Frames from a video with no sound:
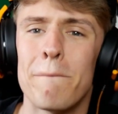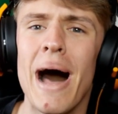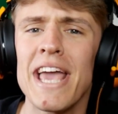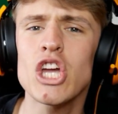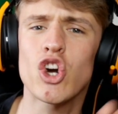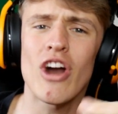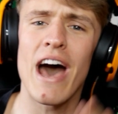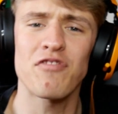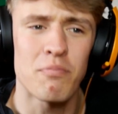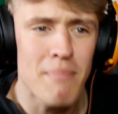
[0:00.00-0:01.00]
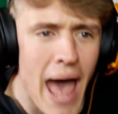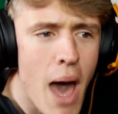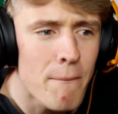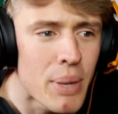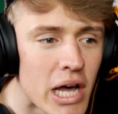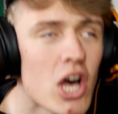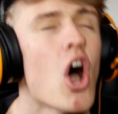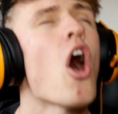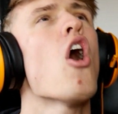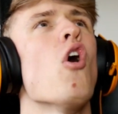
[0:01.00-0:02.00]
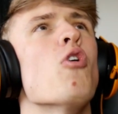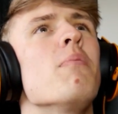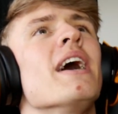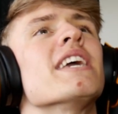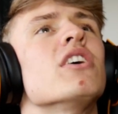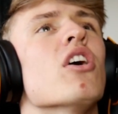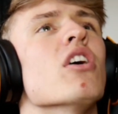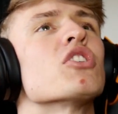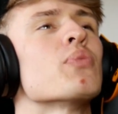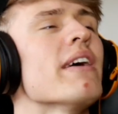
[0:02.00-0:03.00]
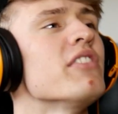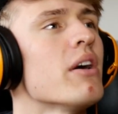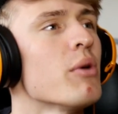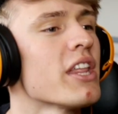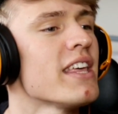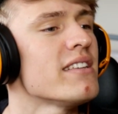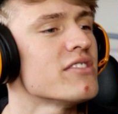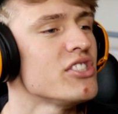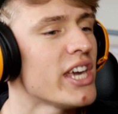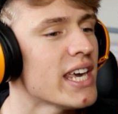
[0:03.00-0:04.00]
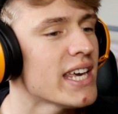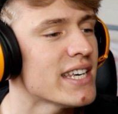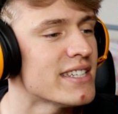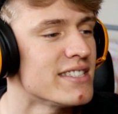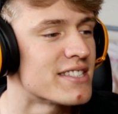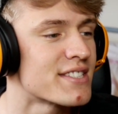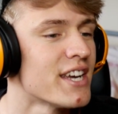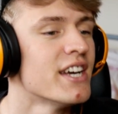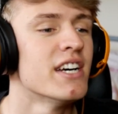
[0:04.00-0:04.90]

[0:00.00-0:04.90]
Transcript: Minecraft map. Oh my gosh, we haven't done one of these in years.